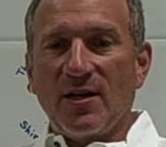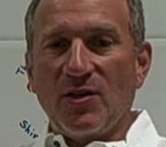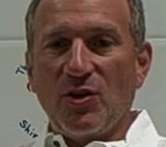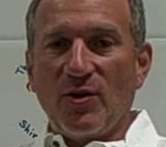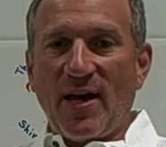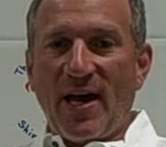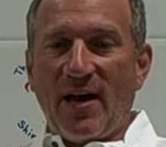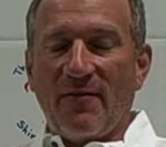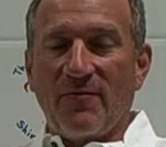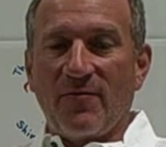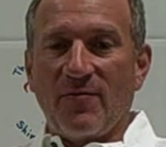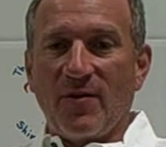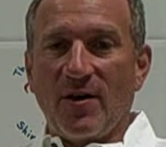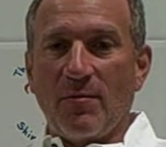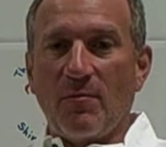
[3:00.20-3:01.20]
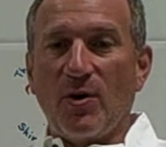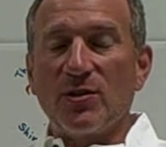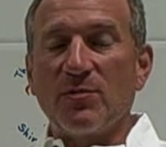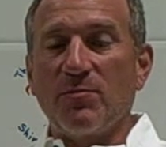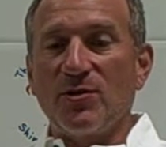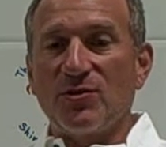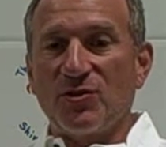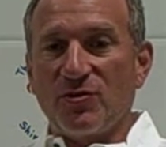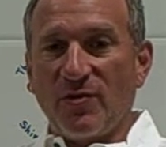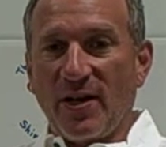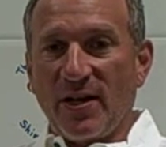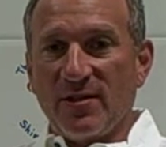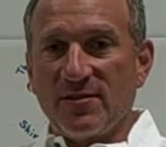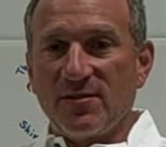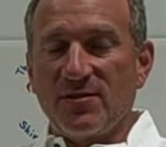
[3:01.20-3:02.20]
you have multiple
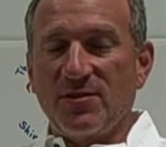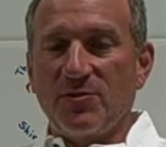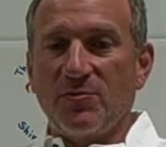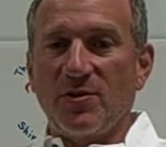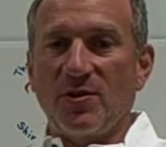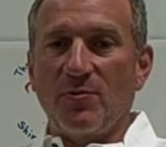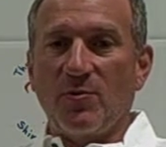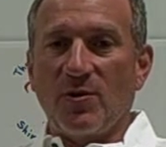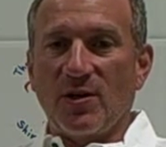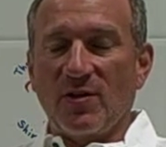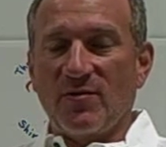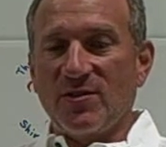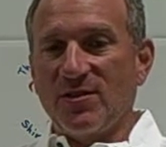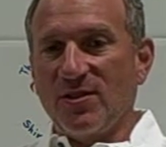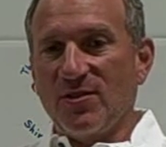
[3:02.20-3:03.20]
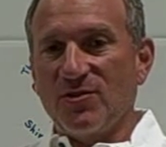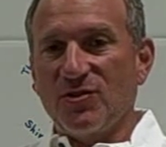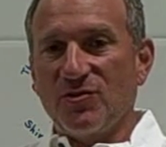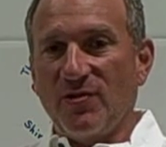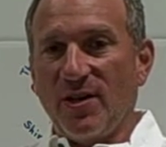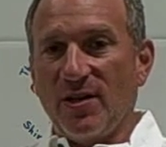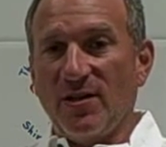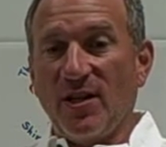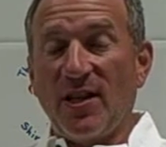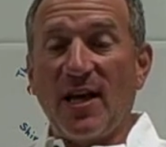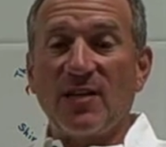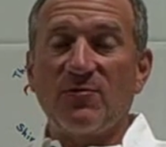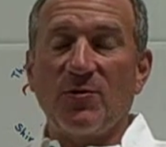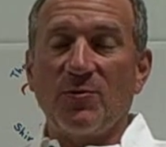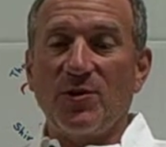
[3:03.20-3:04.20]
strands doing the work of a single strand. And
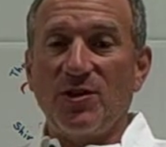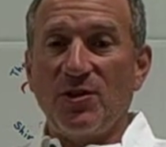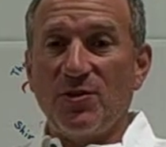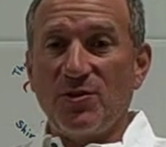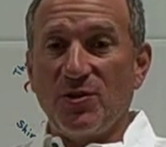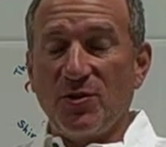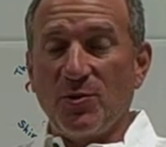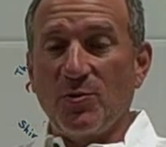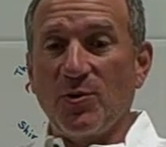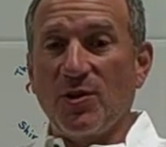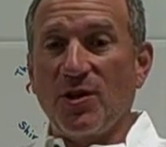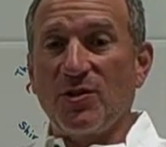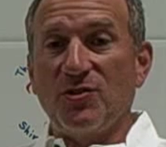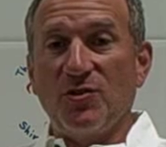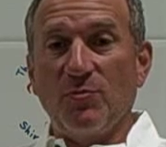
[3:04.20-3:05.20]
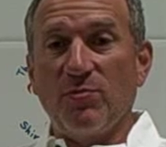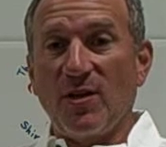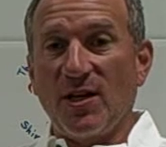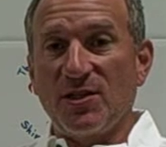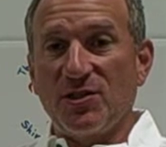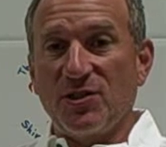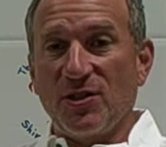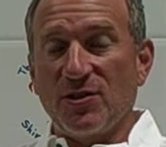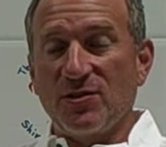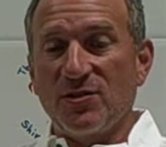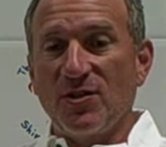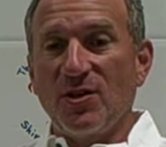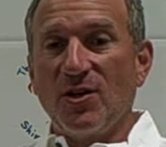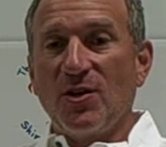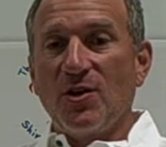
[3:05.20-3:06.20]
that's what we do with our two-ply shirts.
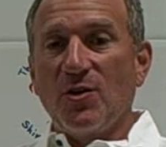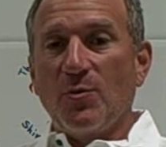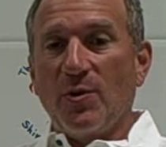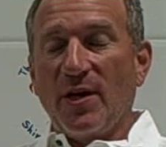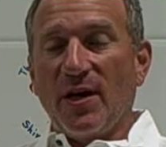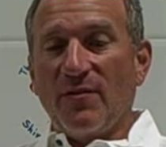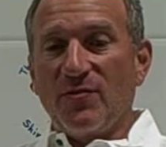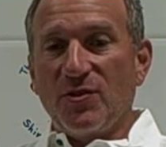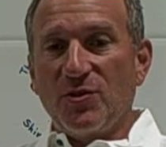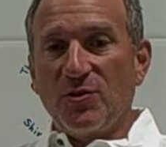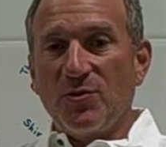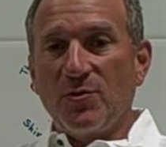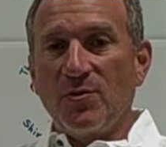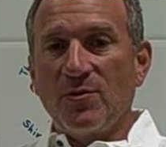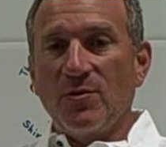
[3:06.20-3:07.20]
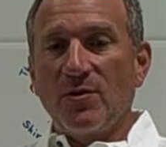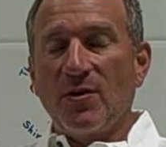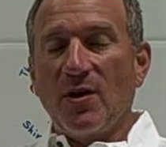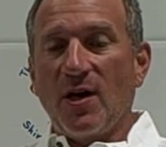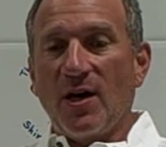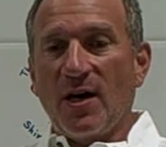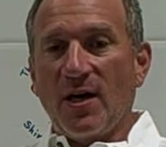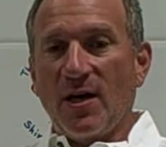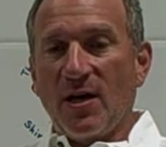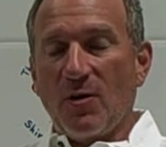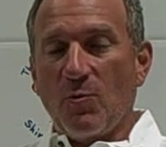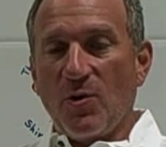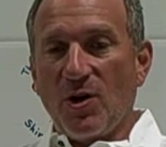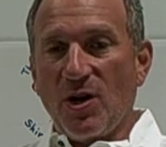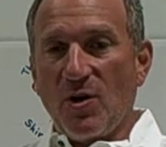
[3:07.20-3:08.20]
We have two
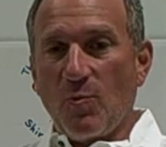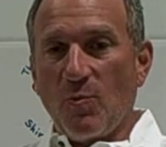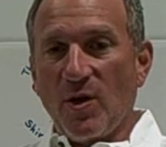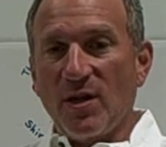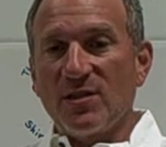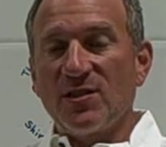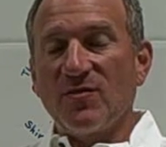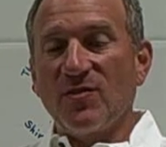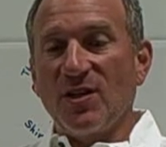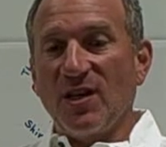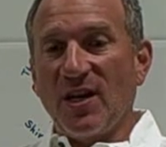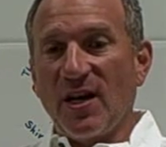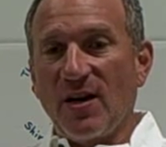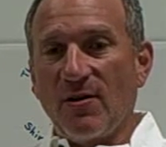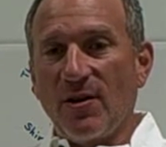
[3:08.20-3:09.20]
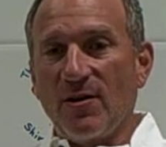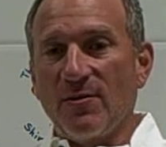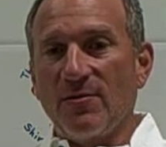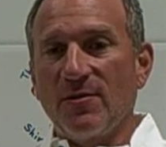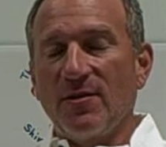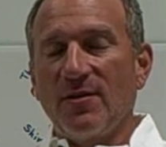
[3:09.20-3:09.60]
relatively narrow